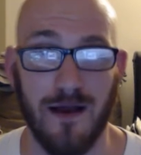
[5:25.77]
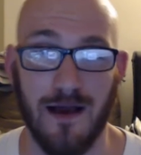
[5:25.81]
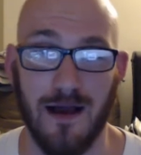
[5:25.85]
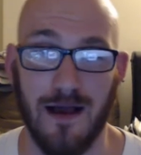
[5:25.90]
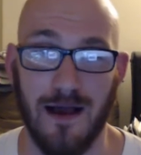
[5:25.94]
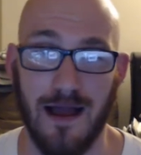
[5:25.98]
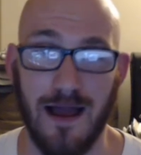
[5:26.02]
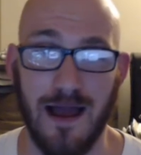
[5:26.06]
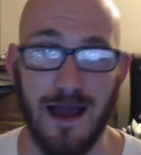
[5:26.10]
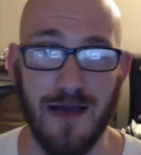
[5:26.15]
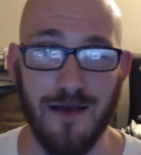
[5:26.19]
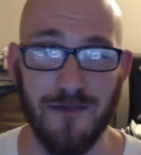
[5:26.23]

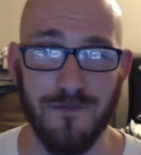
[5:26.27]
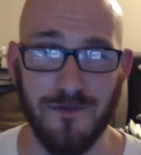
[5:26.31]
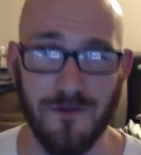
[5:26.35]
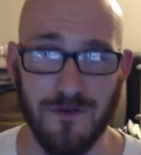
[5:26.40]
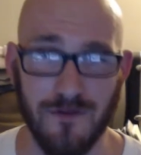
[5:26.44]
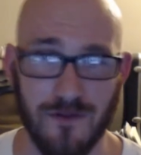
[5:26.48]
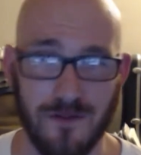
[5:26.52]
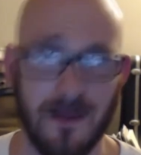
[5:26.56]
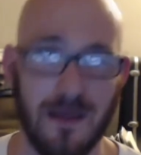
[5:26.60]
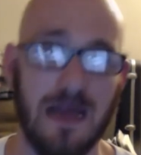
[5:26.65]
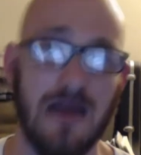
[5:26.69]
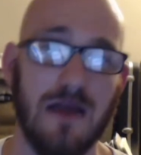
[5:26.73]
Uh,
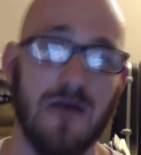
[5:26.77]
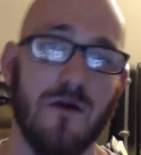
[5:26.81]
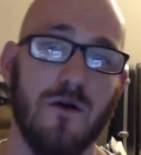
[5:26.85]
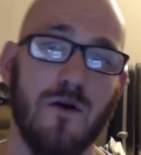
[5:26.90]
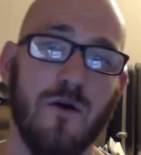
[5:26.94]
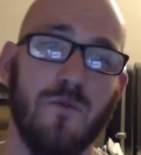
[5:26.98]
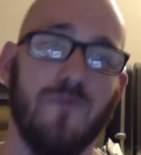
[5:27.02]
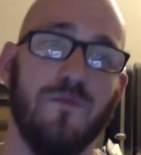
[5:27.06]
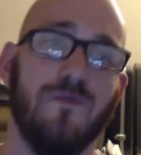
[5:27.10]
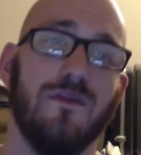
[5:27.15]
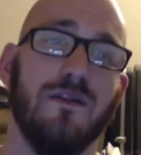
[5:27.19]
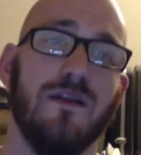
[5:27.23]
after that,
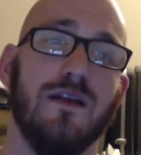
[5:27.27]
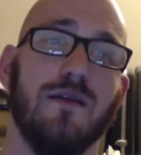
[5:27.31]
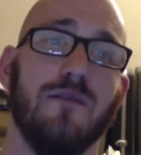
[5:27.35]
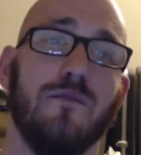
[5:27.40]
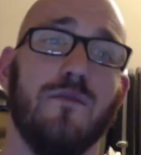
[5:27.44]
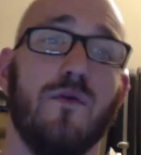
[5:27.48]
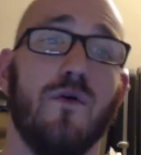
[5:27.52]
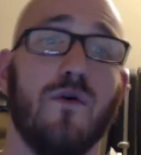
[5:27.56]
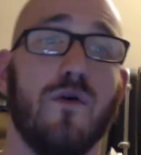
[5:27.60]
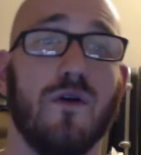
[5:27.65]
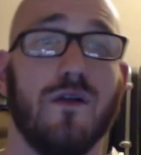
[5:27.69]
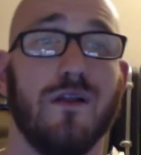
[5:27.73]
hopefully
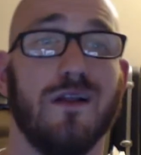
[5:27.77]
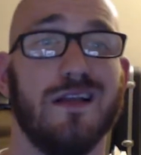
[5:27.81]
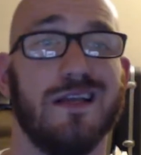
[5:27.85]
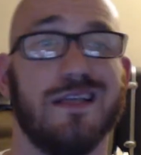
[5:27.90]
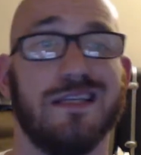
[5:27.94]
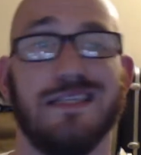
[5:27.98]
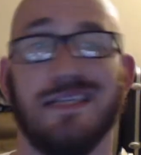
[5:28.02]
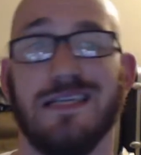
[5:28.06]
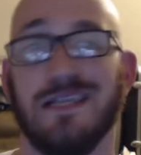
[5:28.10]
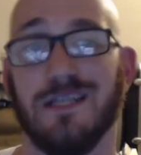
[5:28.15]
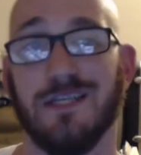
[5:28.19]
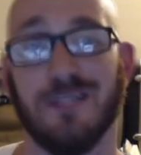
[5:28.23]
more or
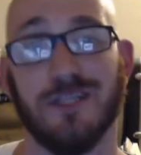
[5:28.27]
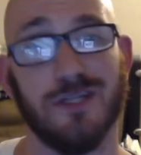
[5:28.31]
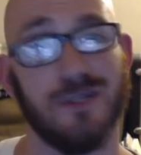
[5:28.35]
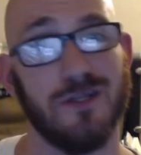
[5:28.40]
less things